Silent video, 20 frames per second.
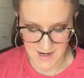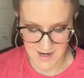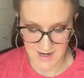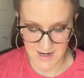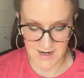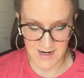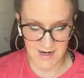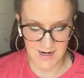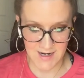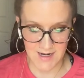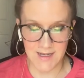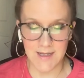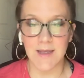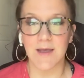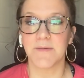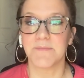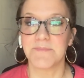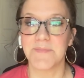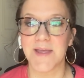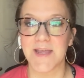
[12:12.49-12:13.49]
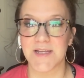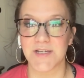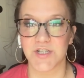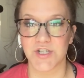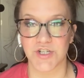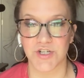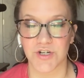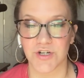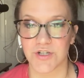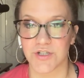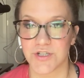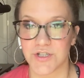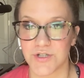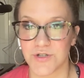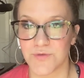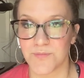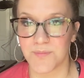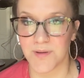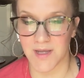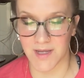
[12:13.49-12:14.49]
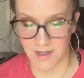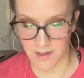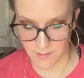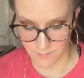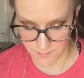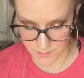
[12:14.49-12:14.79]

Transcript: I made sure to pick